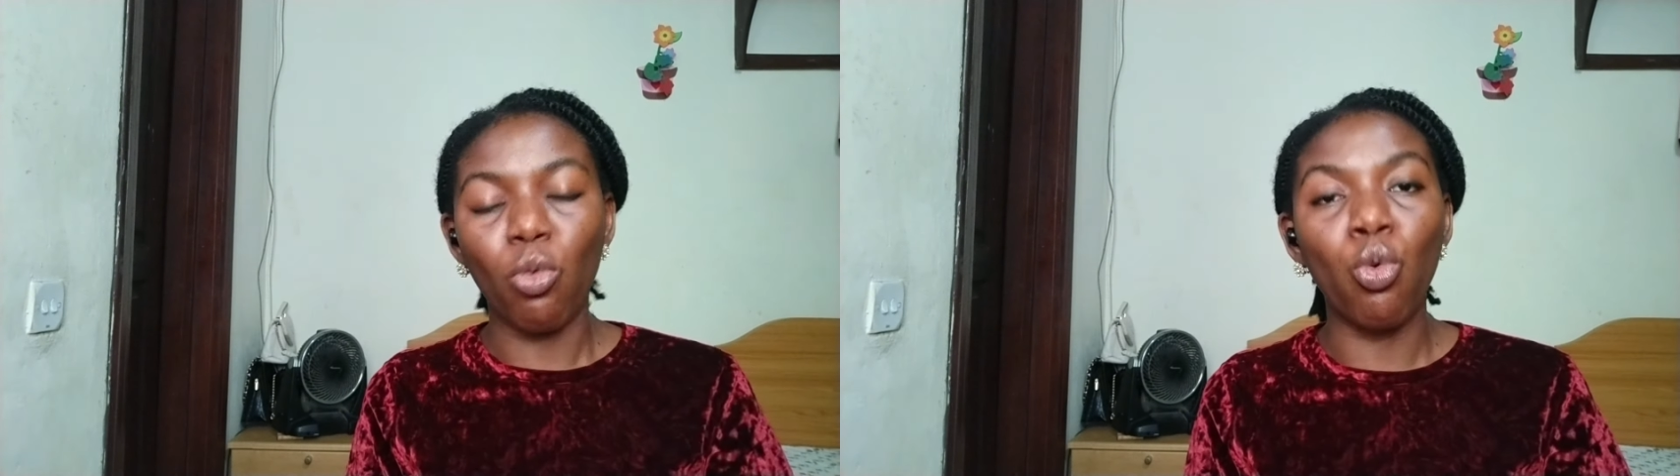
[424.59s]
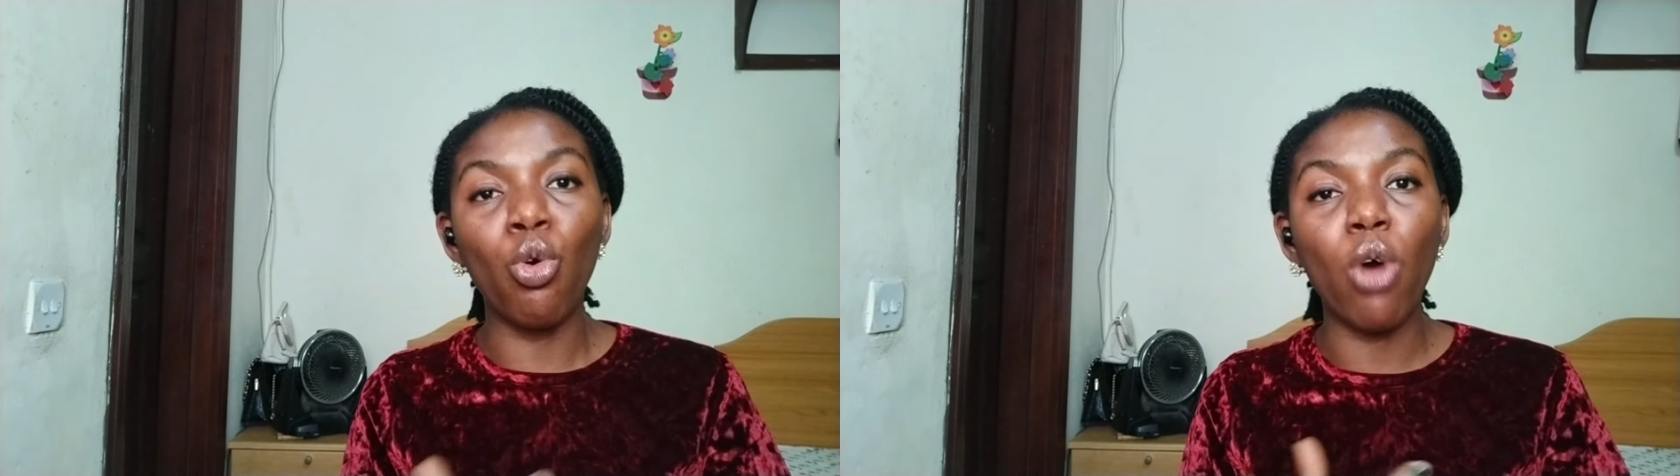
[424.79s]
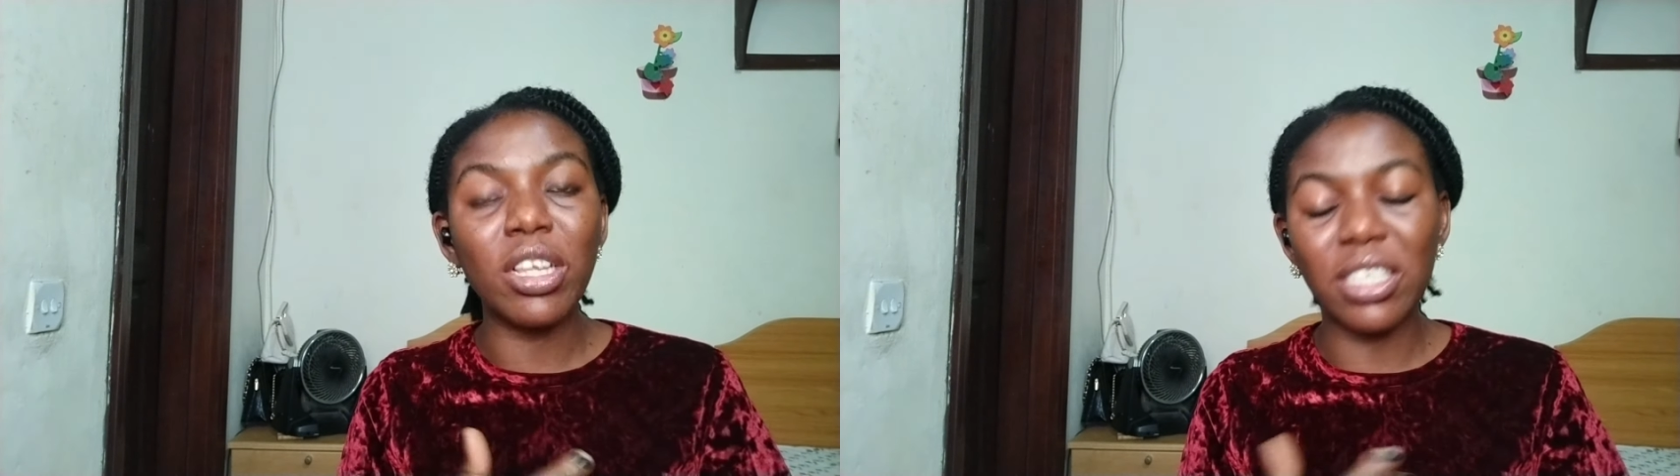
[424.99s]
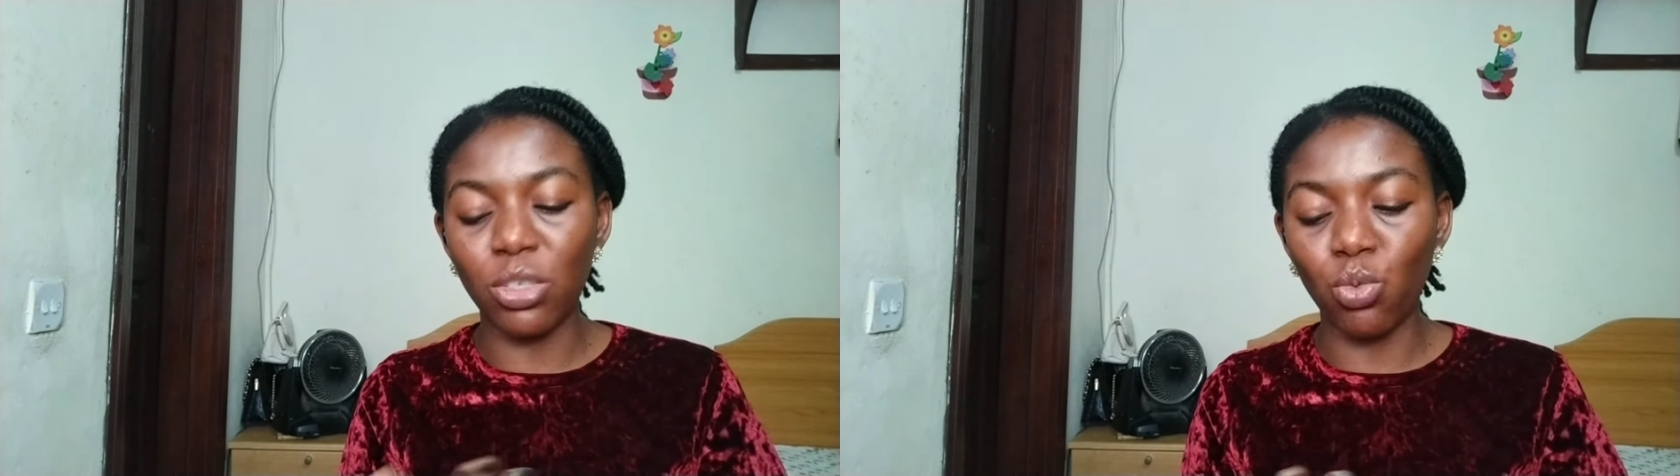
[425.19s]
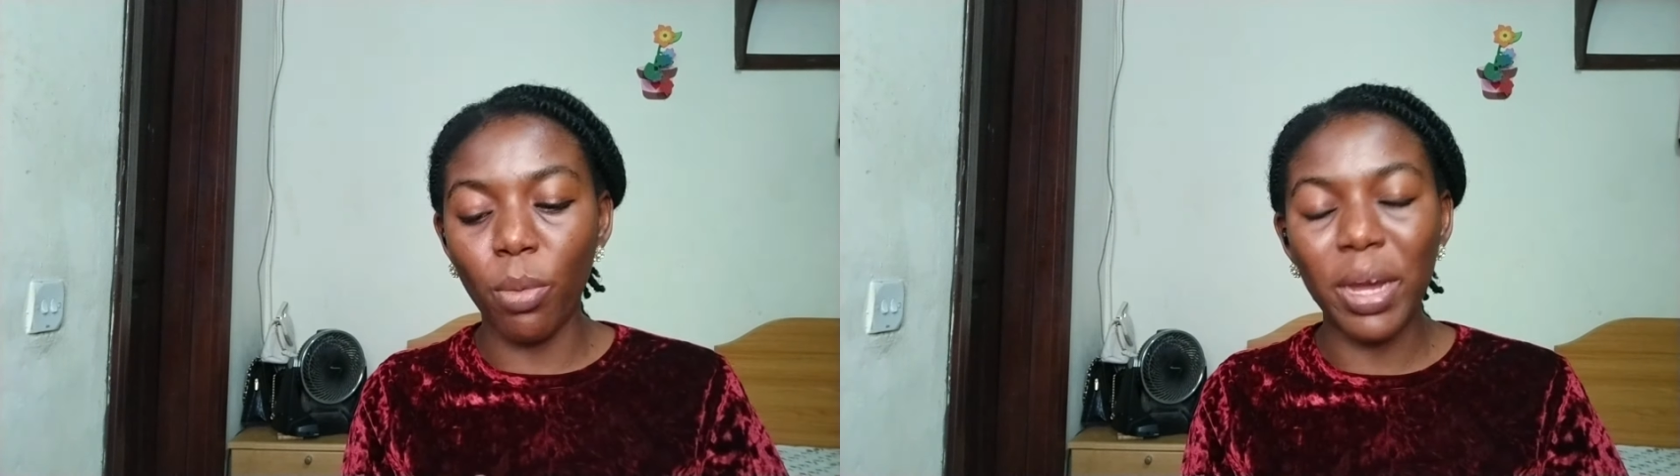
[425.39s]
What
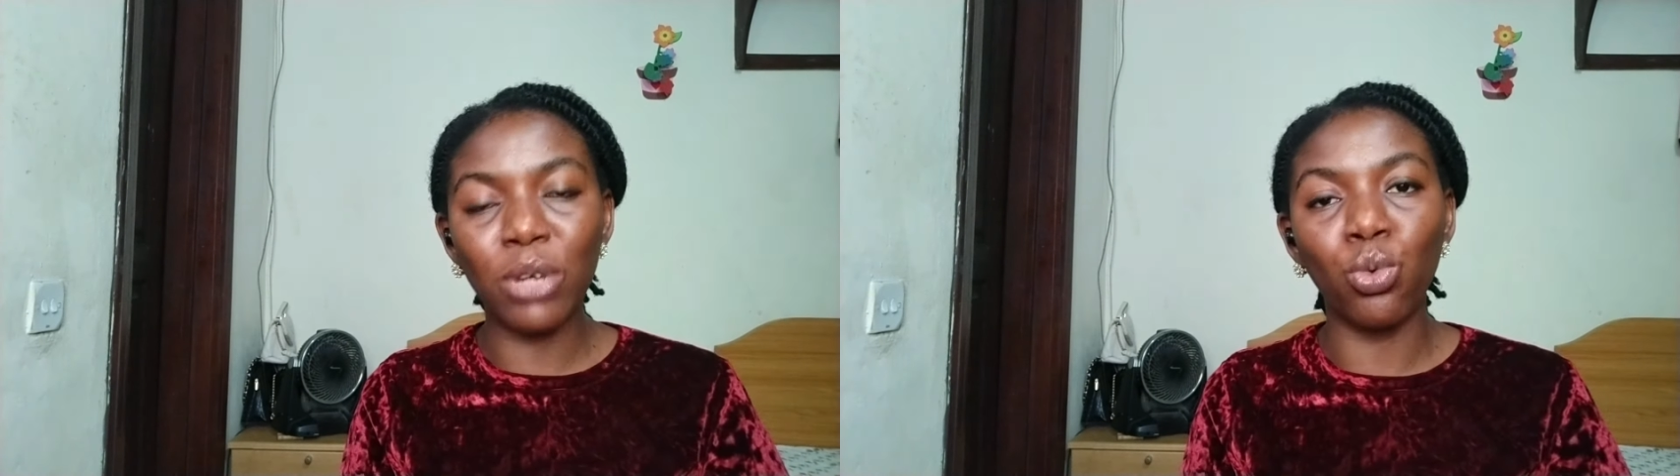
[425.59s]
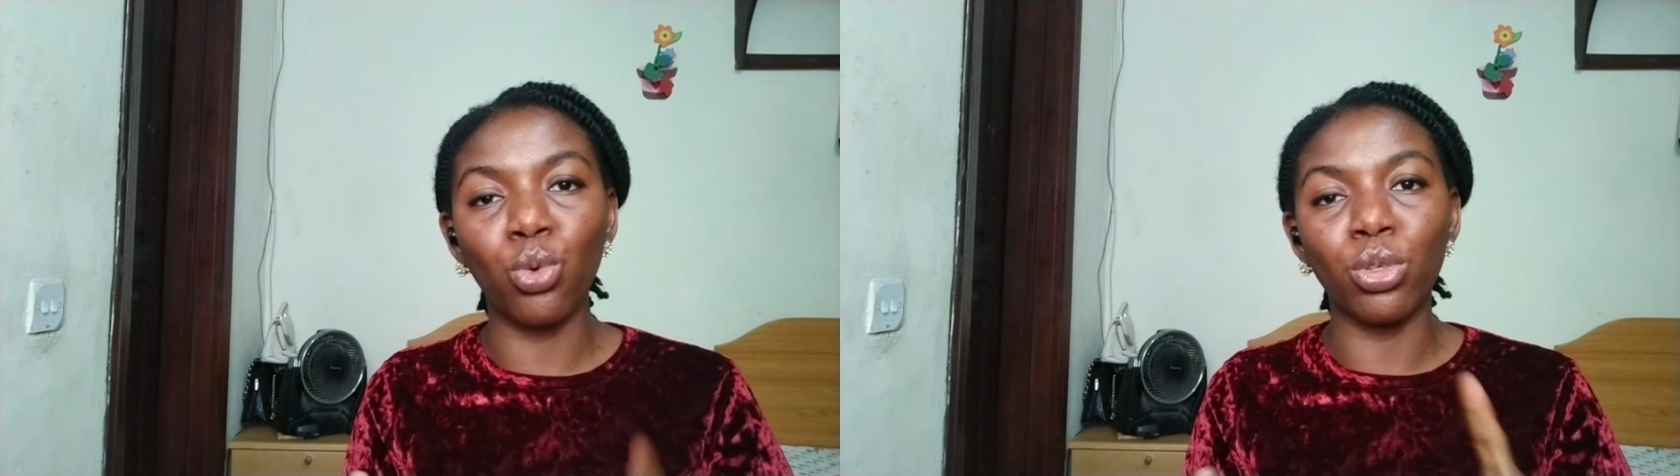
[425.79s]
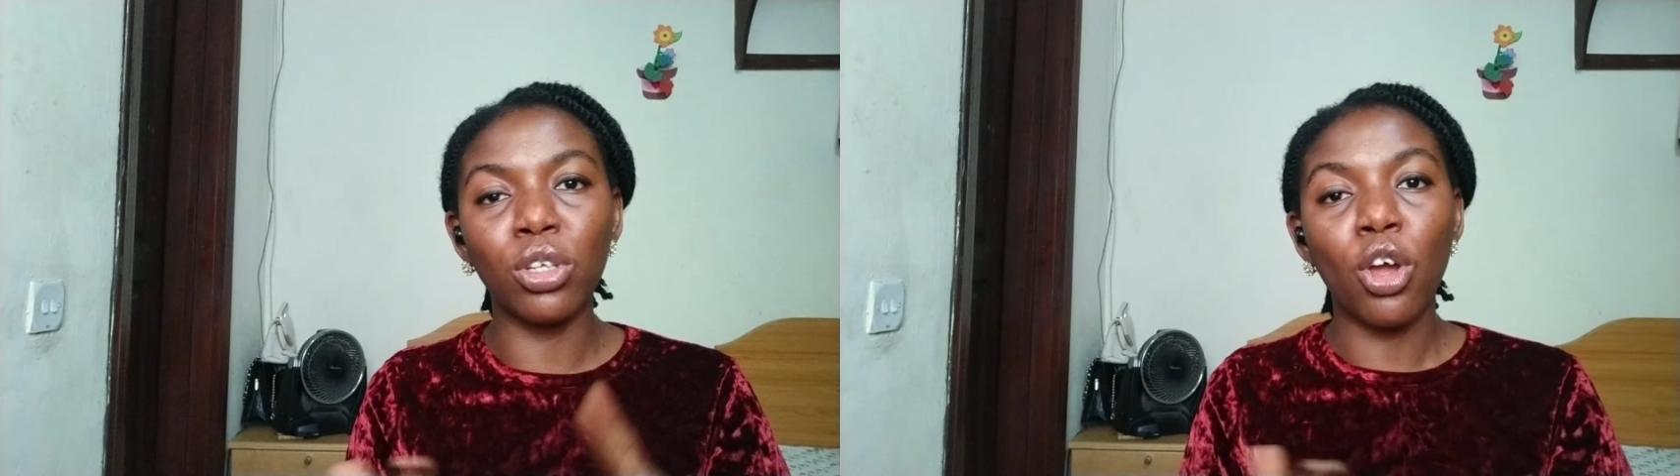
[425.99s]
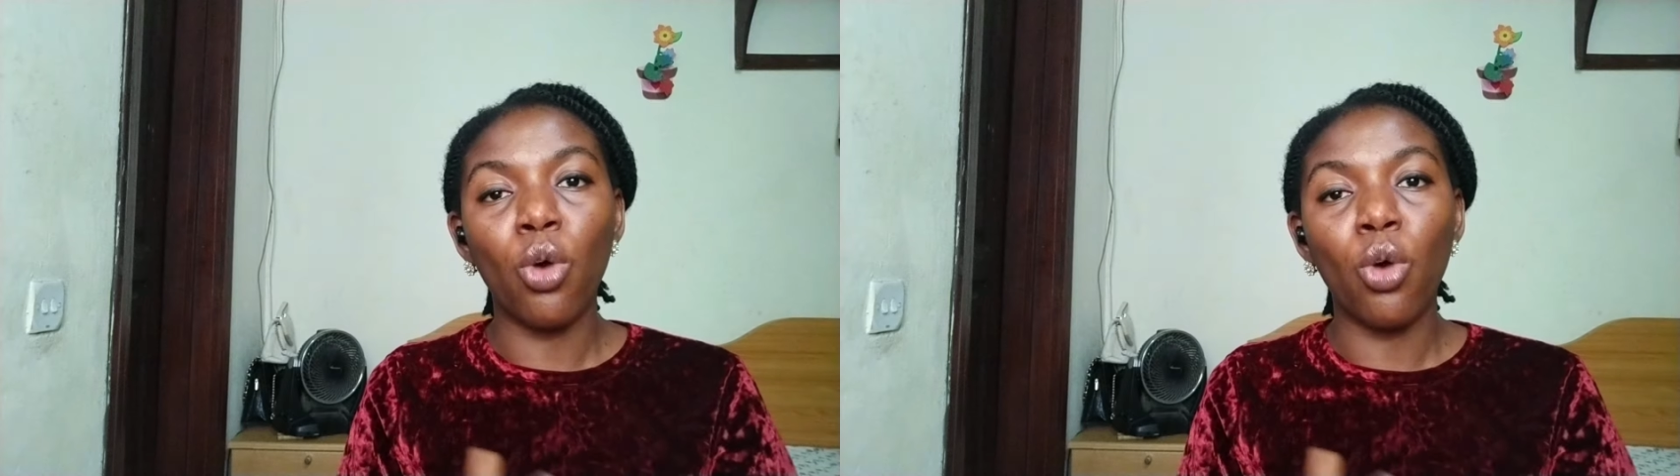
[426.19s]
is womanhood?